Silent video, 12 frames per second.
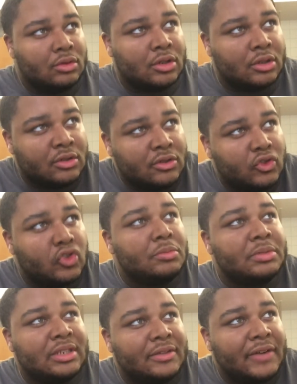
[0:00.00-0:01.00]

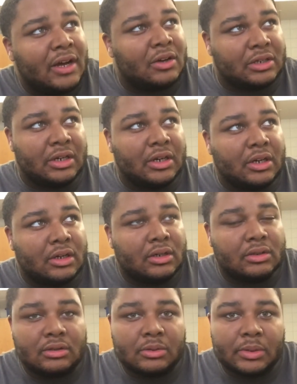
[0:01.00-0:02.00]
consume enough
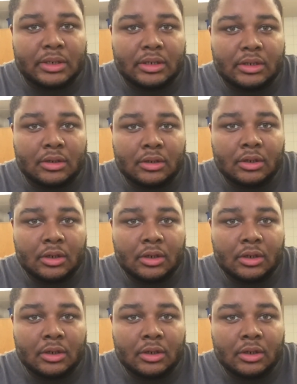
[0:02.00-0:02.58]
alcohol to where